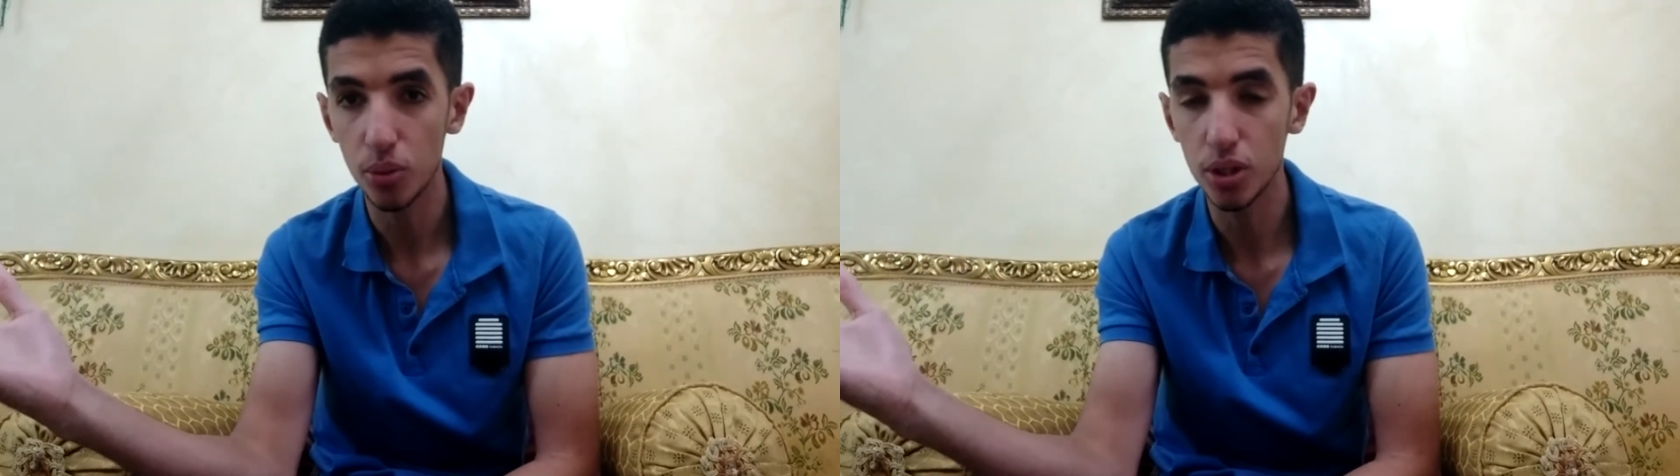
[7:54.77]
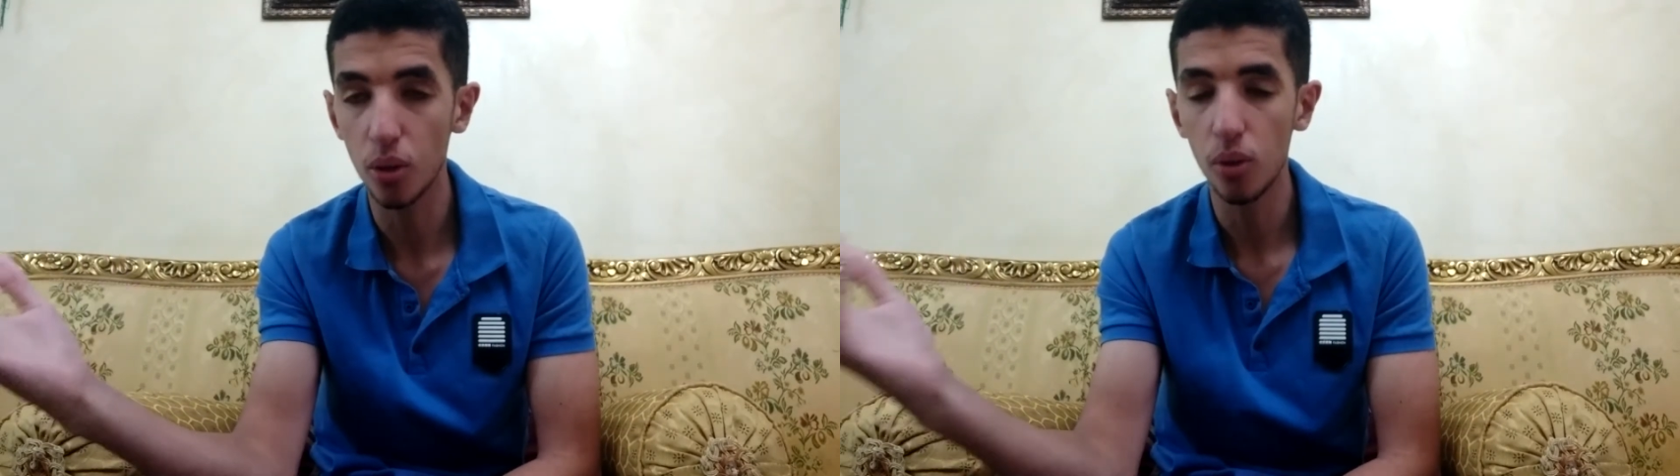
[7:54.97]

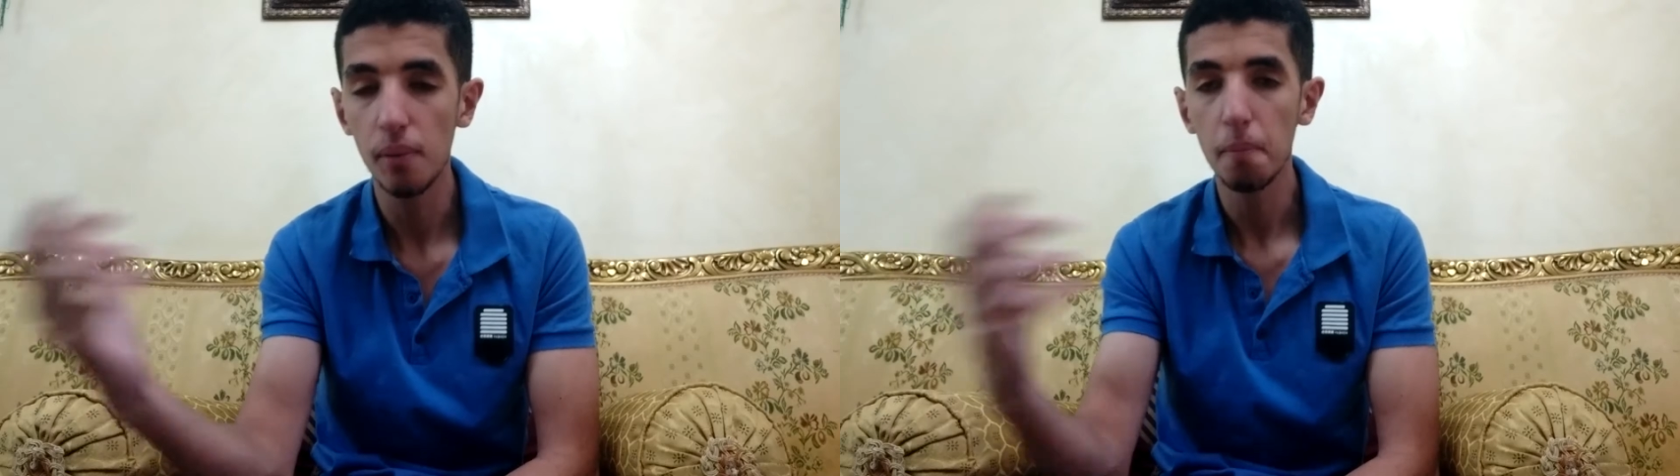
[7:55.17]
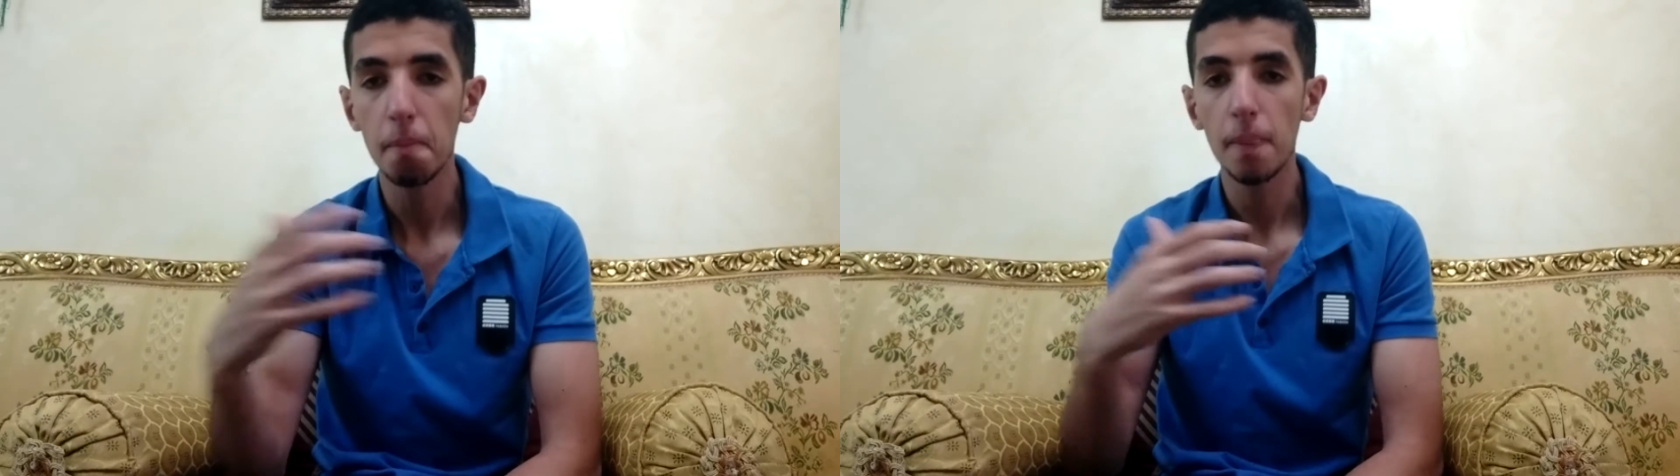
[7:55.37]
So
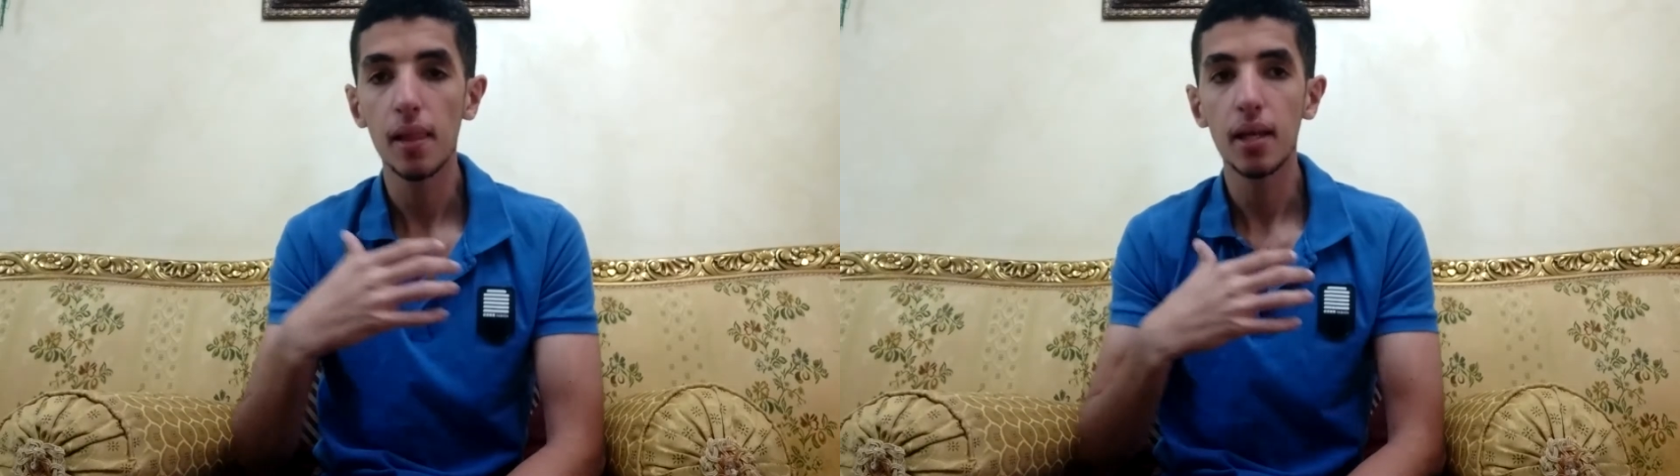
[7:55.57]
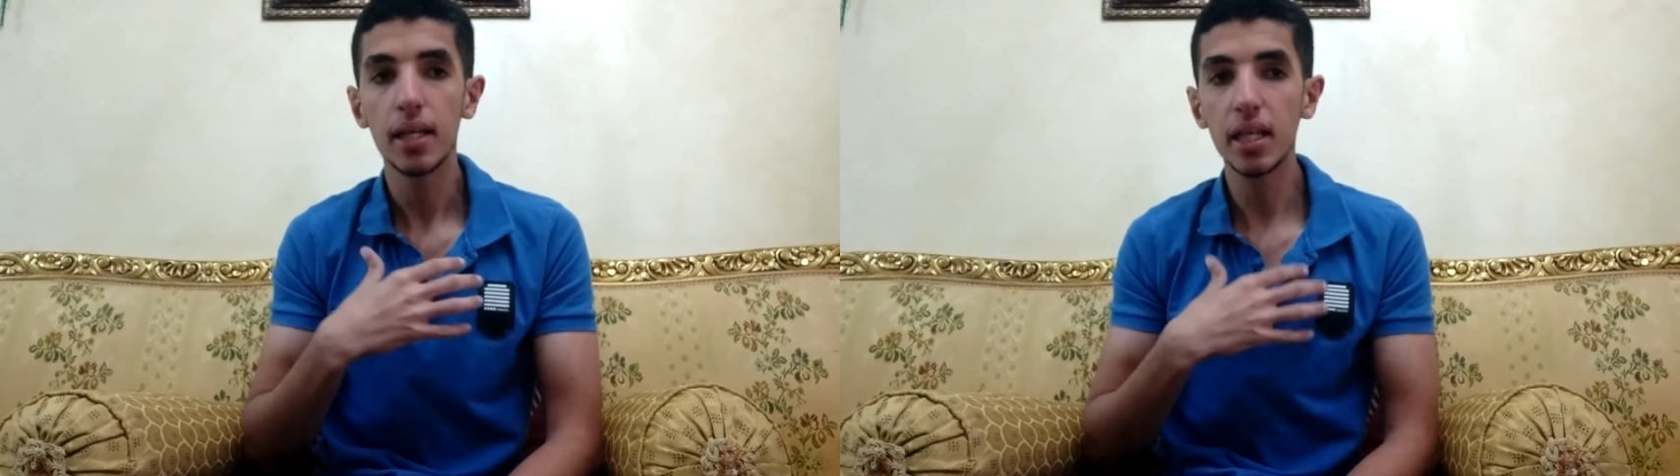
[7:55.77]

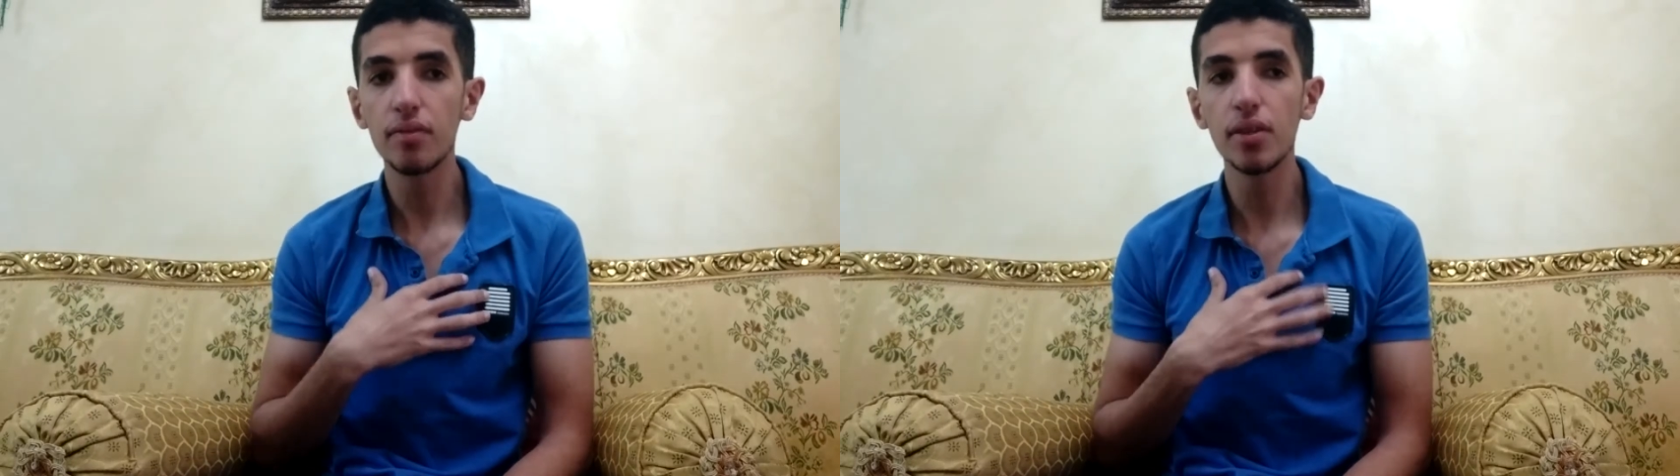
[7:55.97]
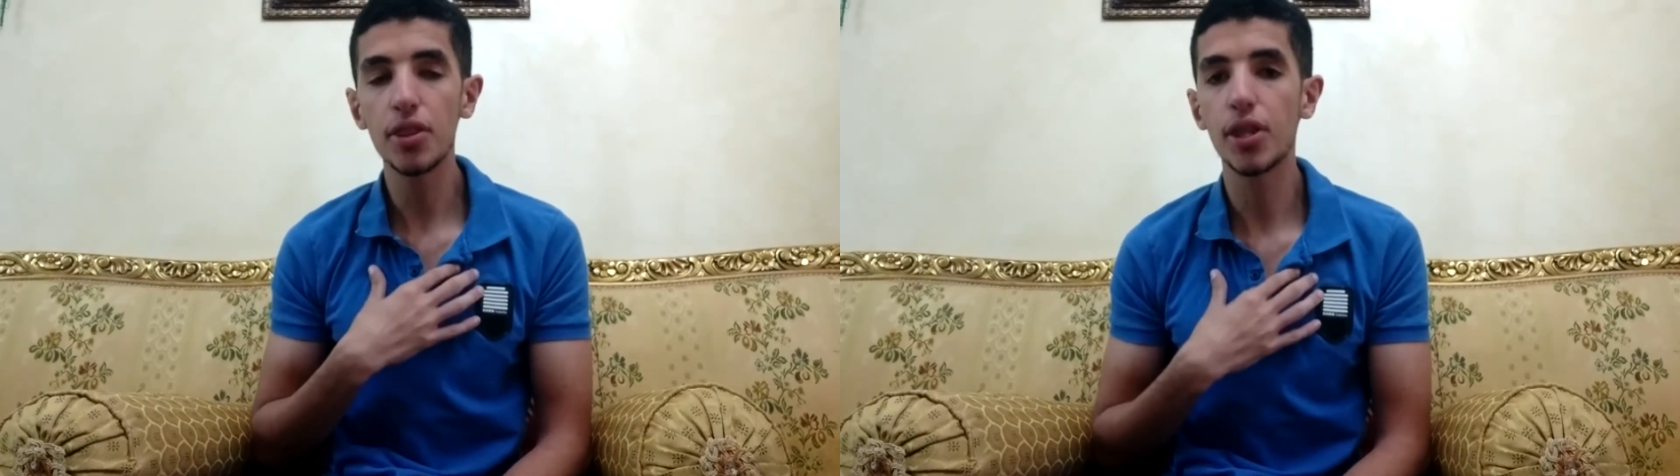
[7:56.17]
even